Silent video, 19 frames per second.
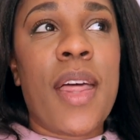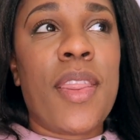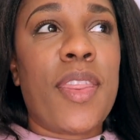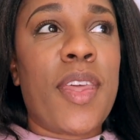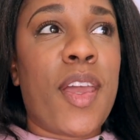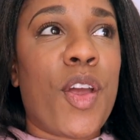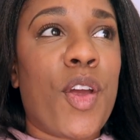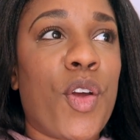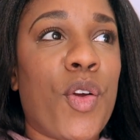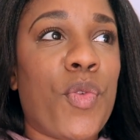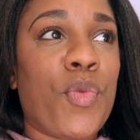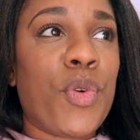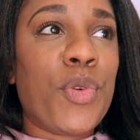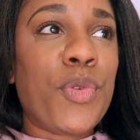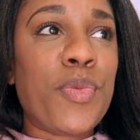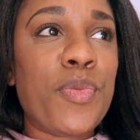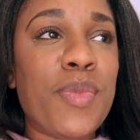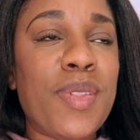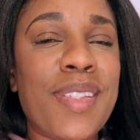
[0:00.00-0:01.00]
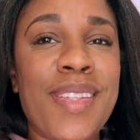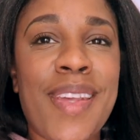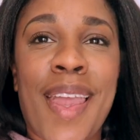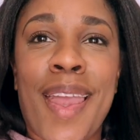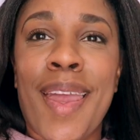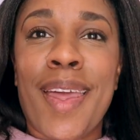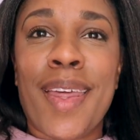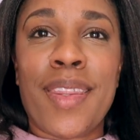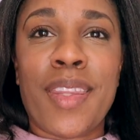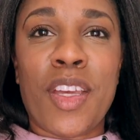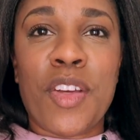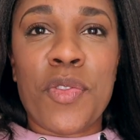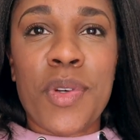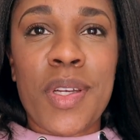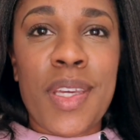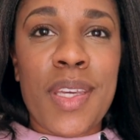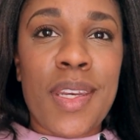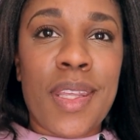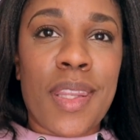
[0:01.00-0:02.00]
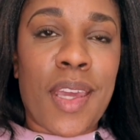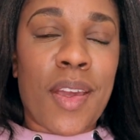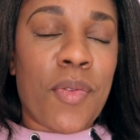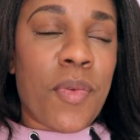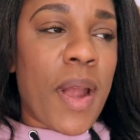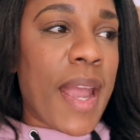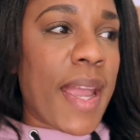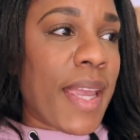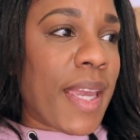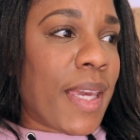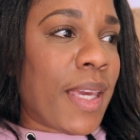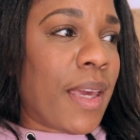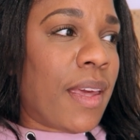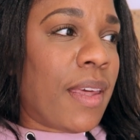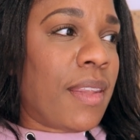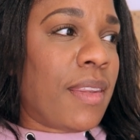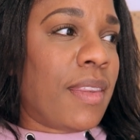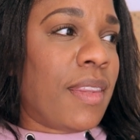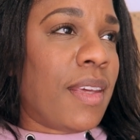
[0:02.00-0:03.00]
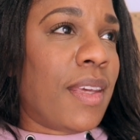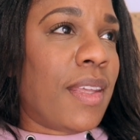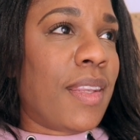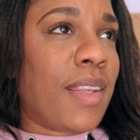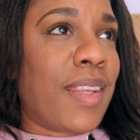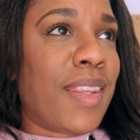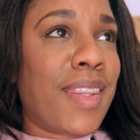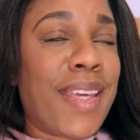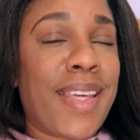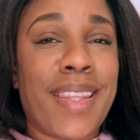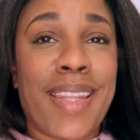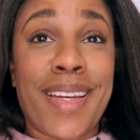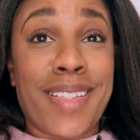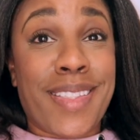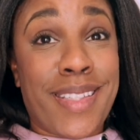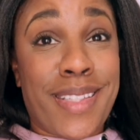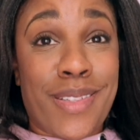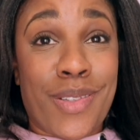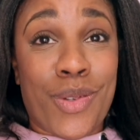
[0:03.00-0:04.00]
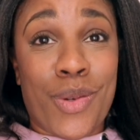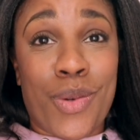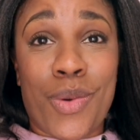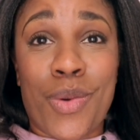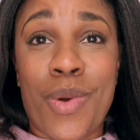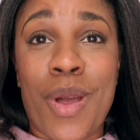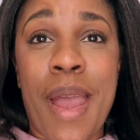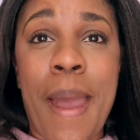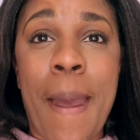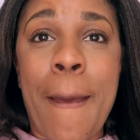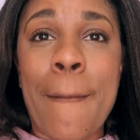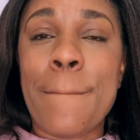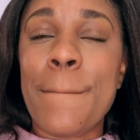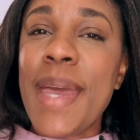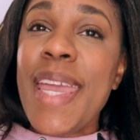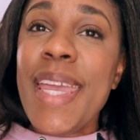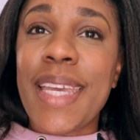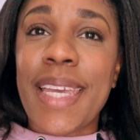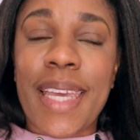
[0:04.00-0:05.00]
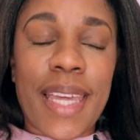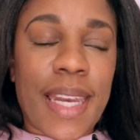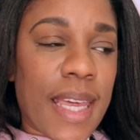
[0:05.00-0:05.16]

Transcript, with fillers: their rooms and they read and they write, and then they like to make.